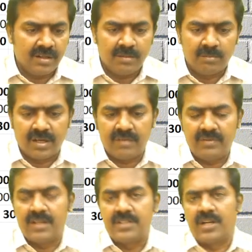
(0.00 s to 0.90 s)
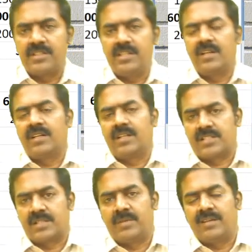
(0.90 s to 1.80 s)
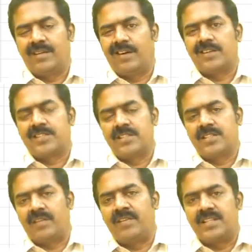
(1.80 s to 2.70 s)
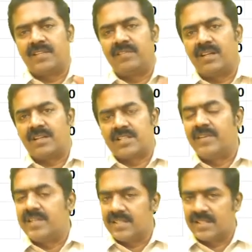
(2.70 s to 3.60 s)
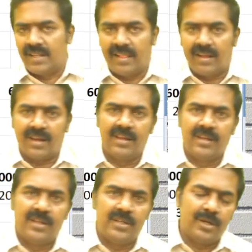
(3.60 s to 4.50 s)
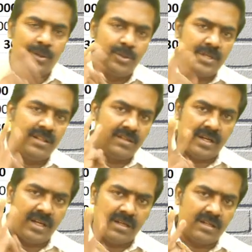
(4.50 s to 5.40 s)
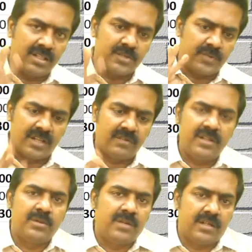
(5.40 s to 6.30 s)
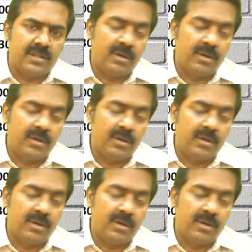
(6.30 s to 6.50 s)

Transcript: but we are charging our customer, cost is 77 or 76, like that. You're losing $3 for every unit.